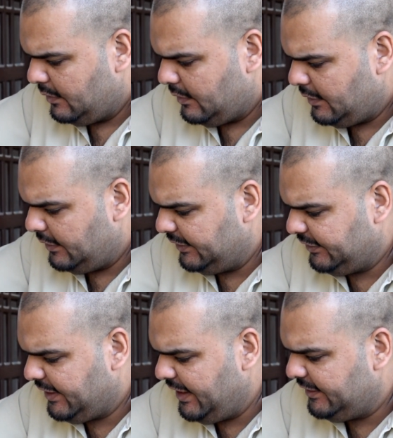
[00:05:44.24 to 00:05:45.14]
Because the
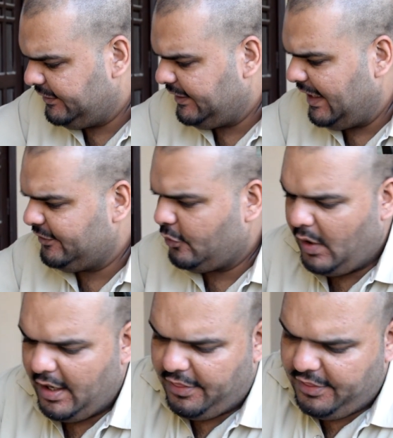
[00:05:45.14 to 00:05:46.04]
skin stays
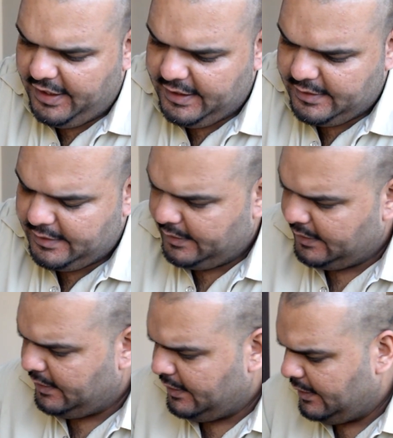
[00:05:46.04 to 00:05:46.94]
quite thick
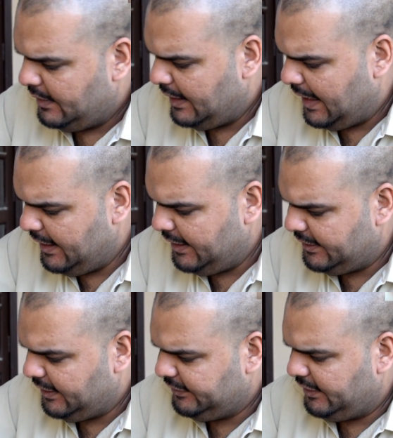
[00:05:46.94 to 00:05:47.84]
and it
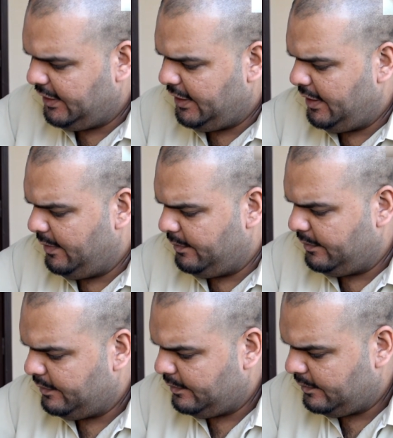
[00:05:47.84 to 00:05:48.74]
doesn't
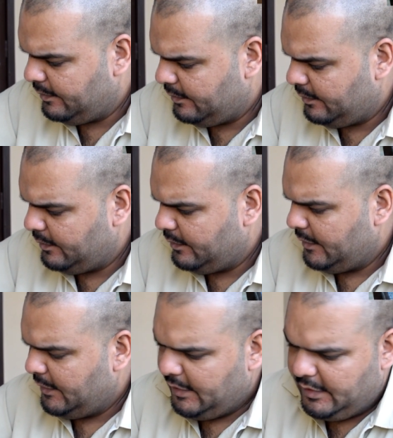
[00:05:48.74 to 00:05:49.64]

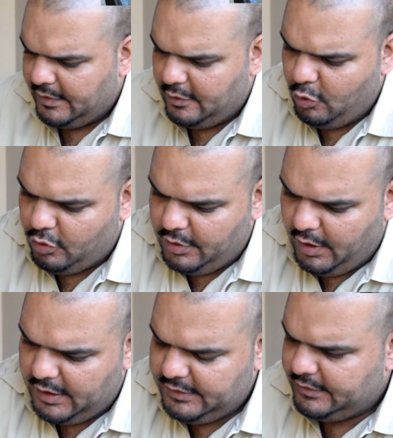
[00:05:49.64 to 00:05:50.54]
look
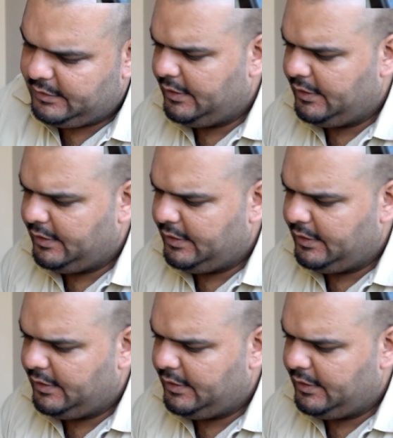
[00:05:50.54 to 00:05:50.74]
nice